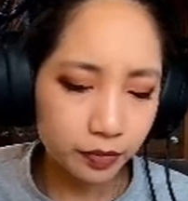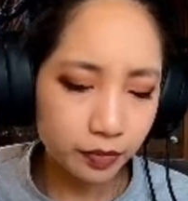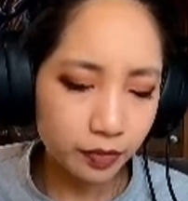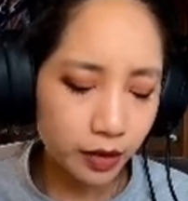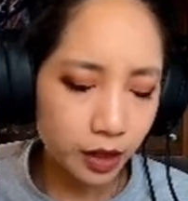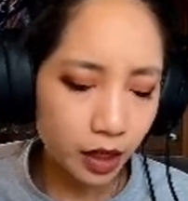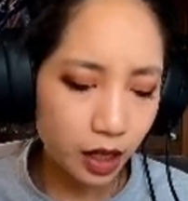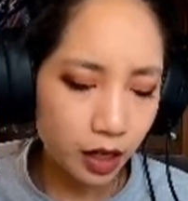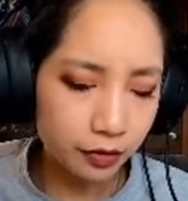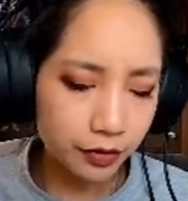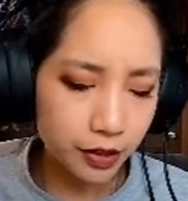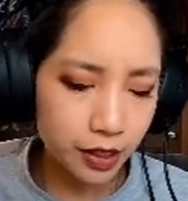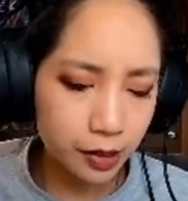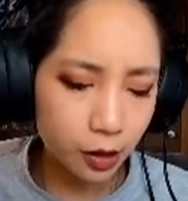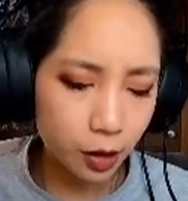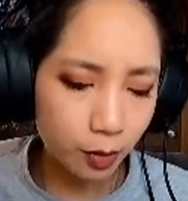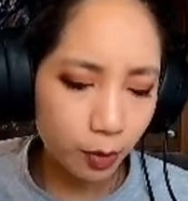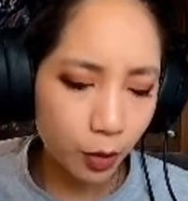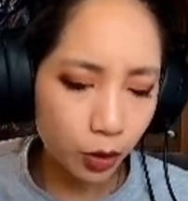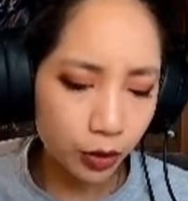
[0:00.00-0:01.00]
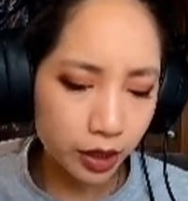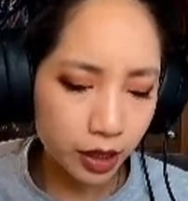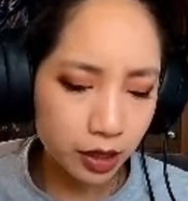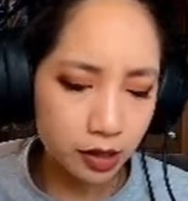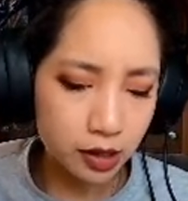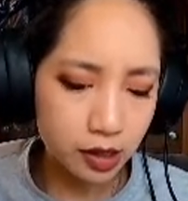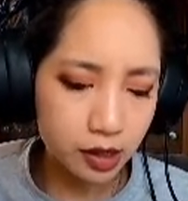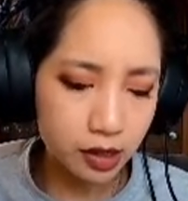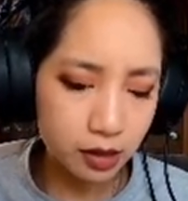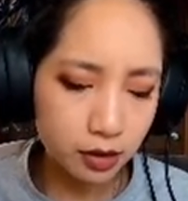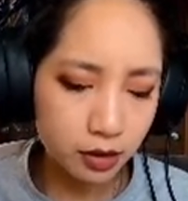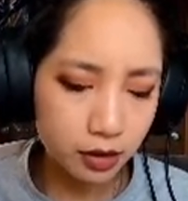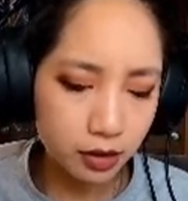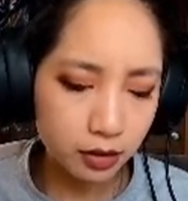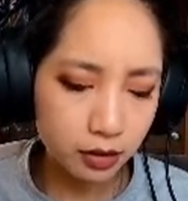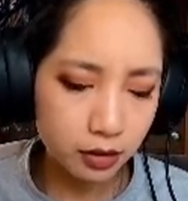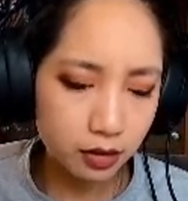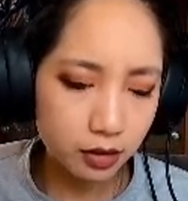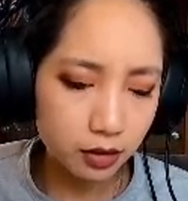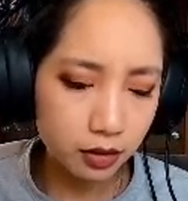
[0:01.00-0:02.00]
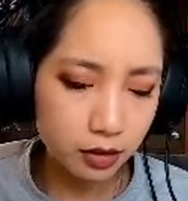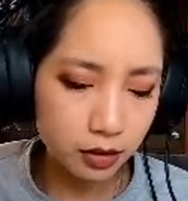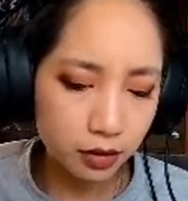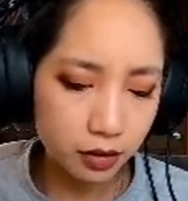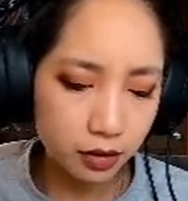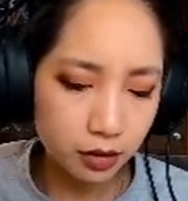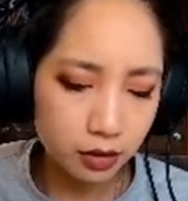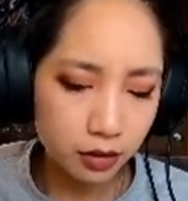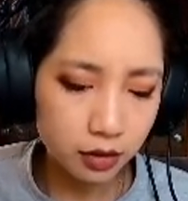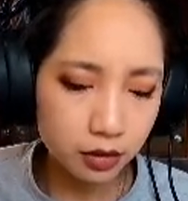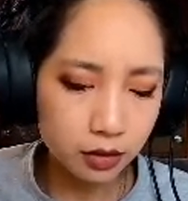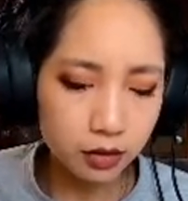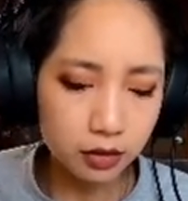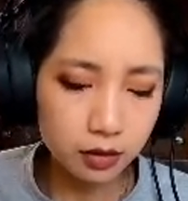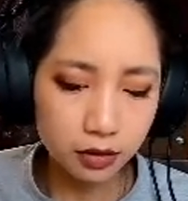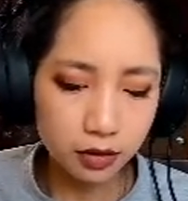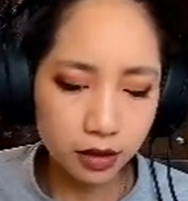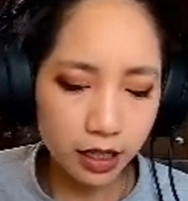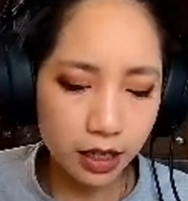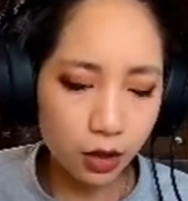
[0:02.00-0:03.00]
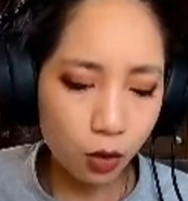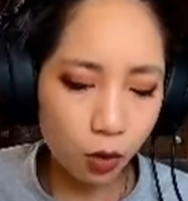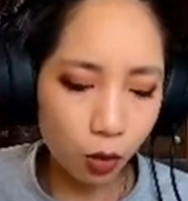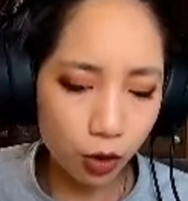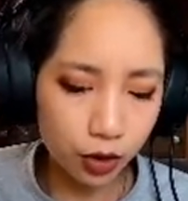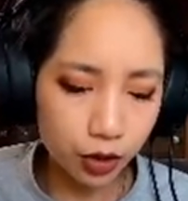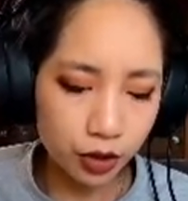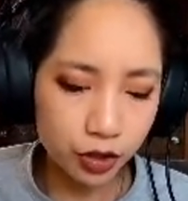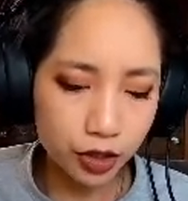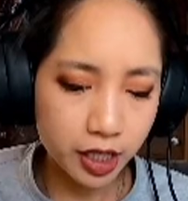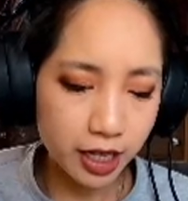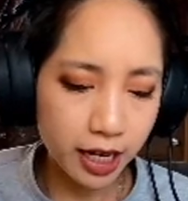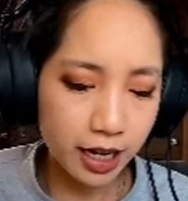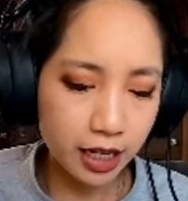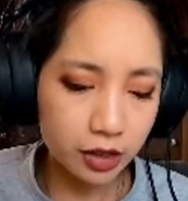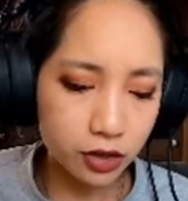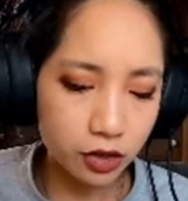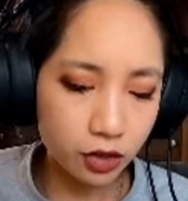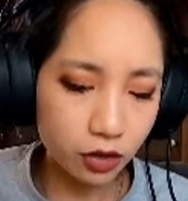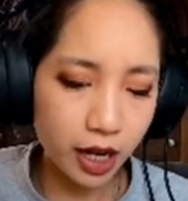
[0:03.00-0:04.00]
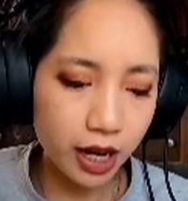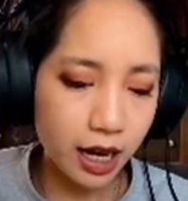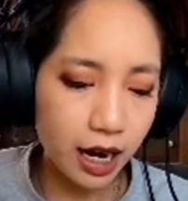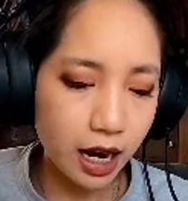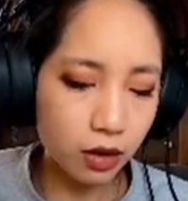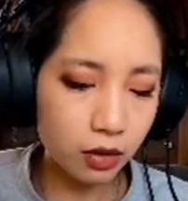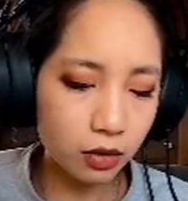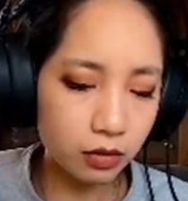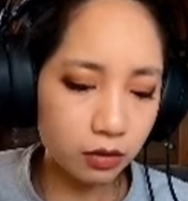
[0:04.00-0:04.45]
of these ammonias in order to cancel that out.